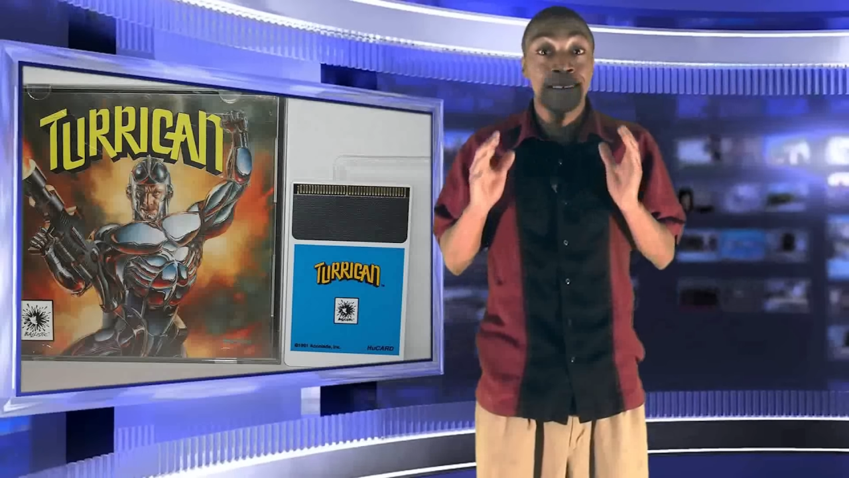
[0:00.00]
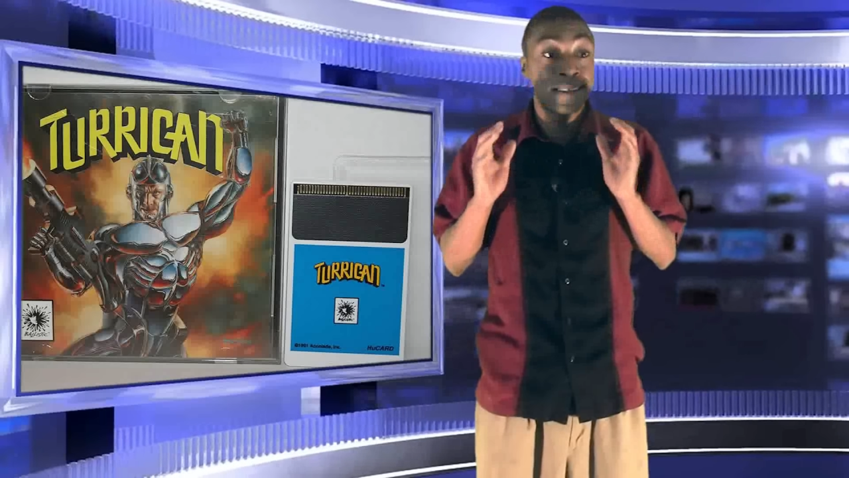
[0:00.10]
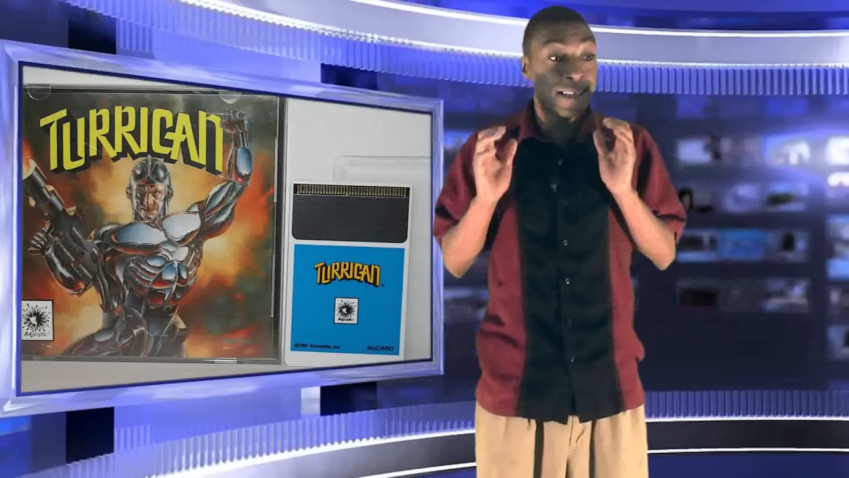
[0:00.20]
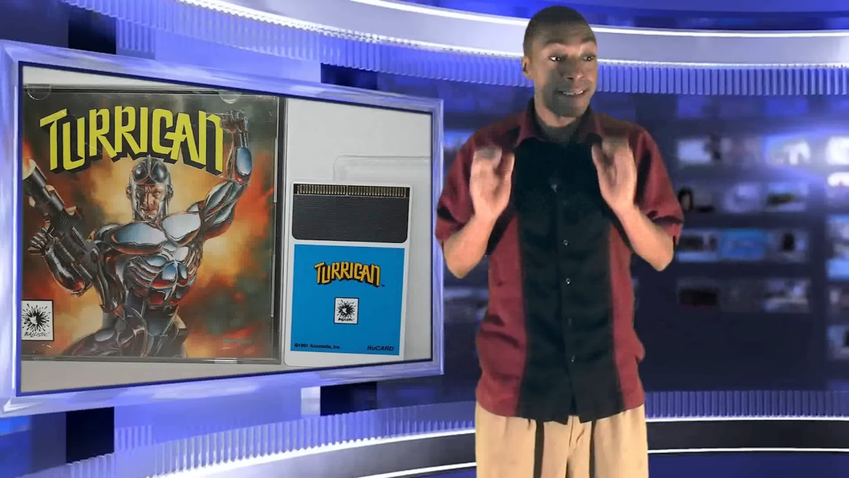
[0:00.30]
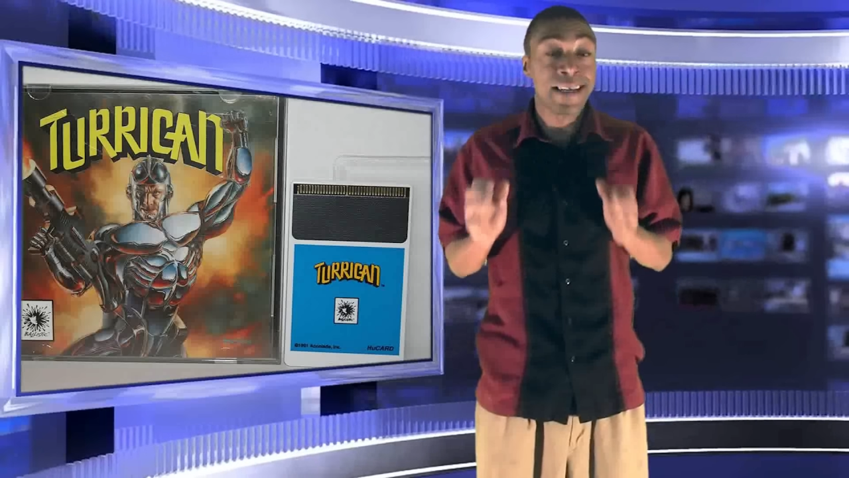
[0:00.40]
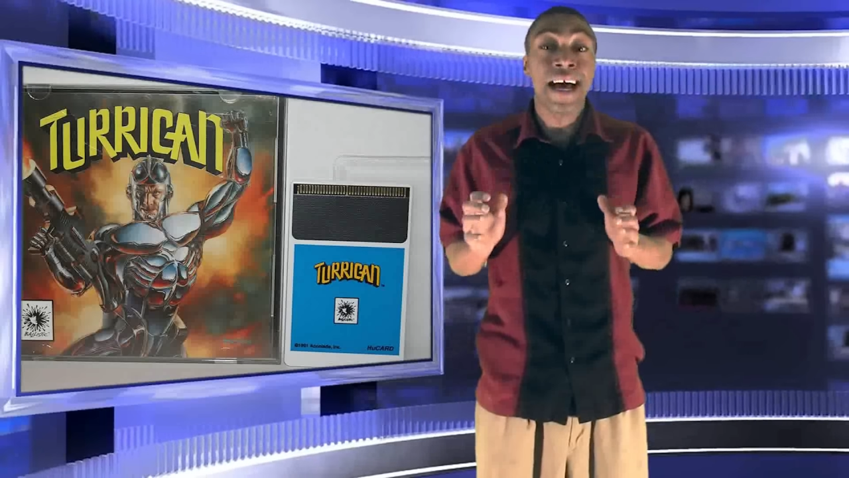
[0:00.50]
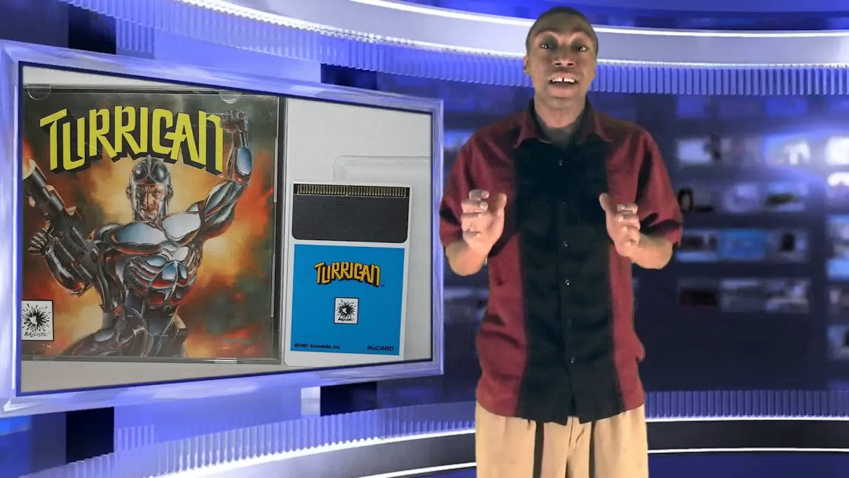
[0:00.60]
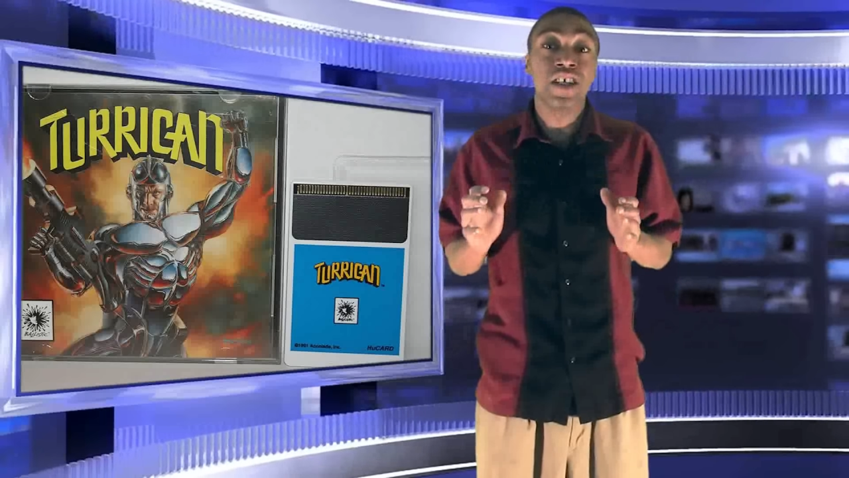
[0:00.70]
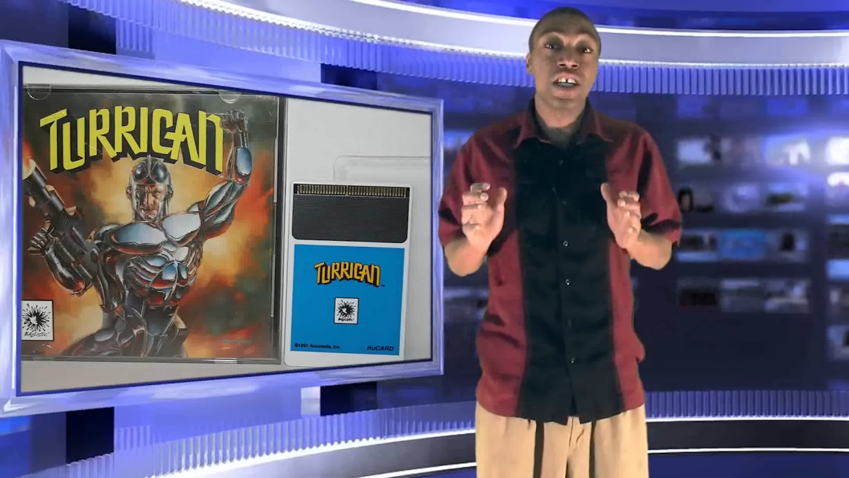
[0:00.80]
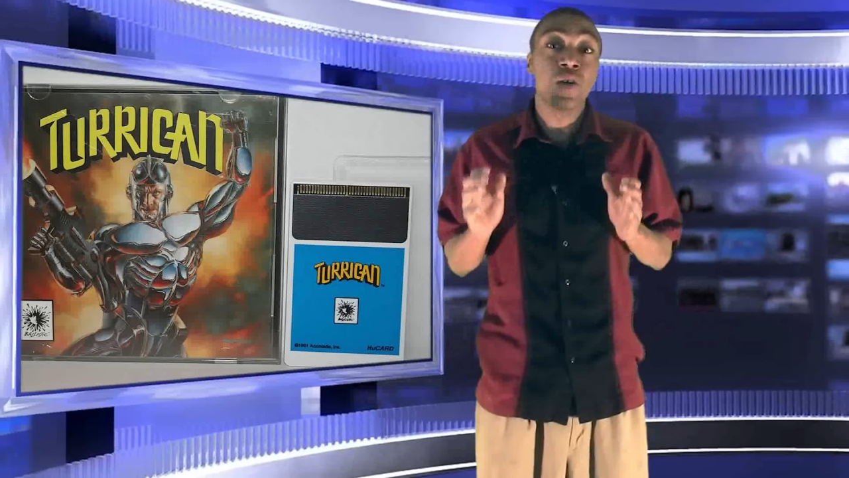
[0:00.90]

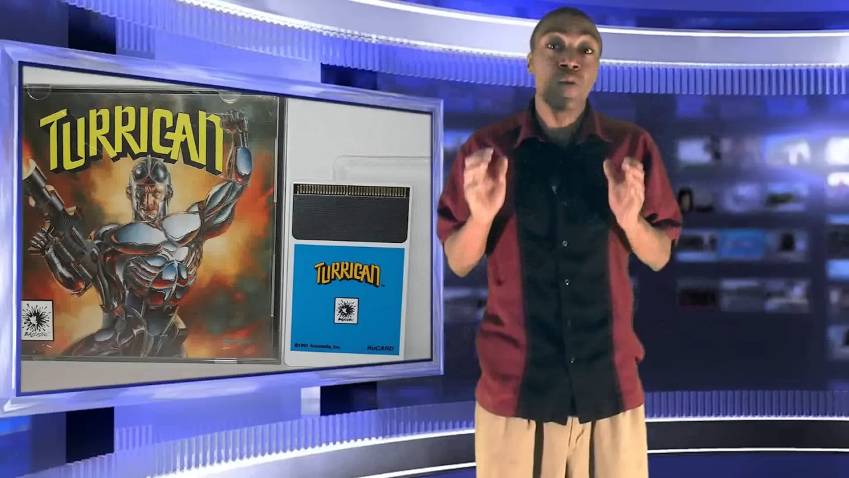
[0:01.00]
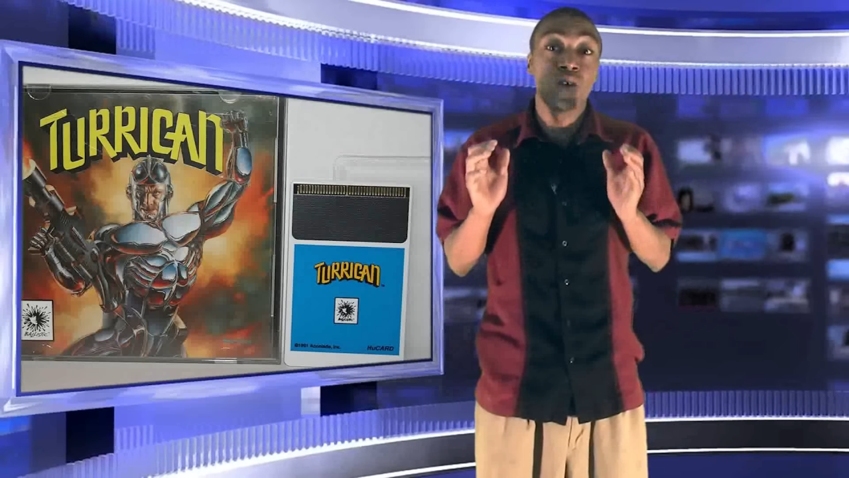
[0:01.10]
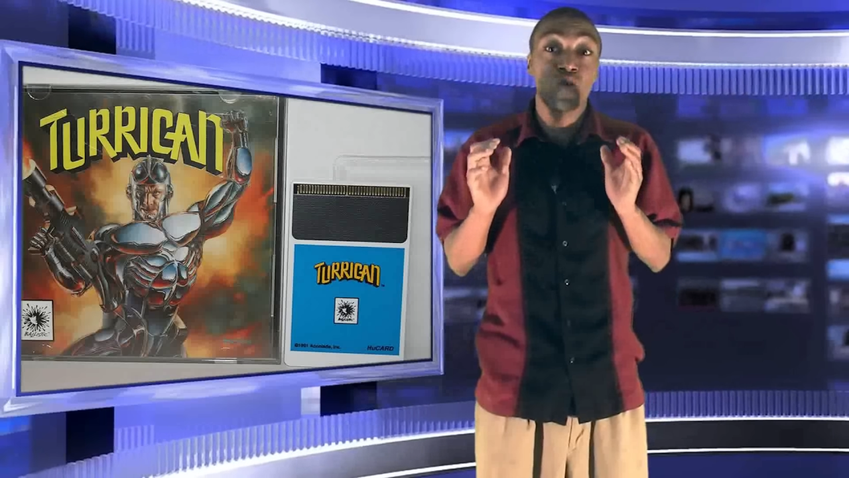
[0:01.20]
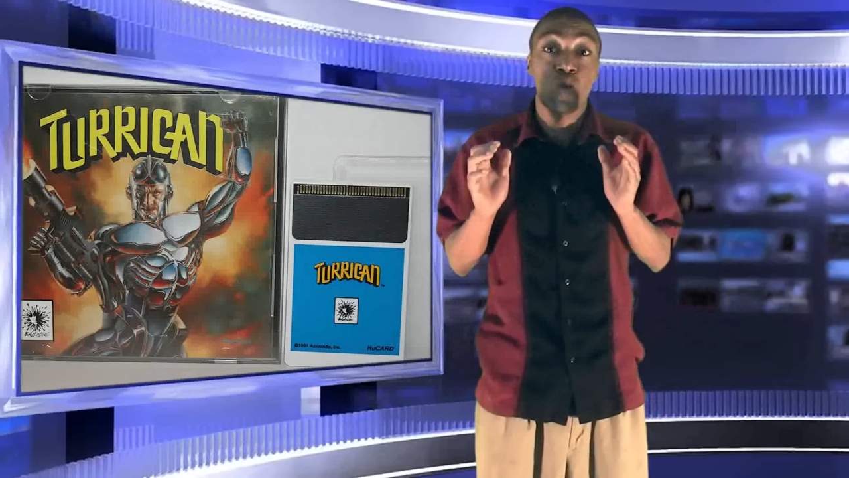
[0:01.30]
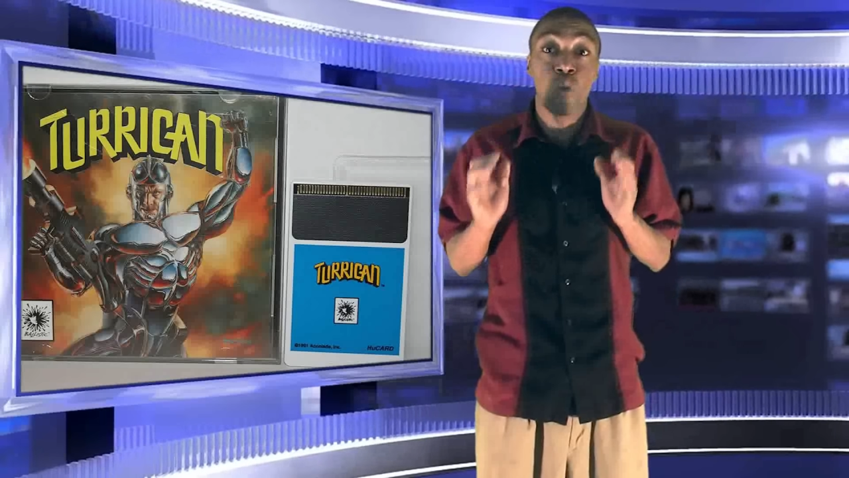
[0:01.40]
technology was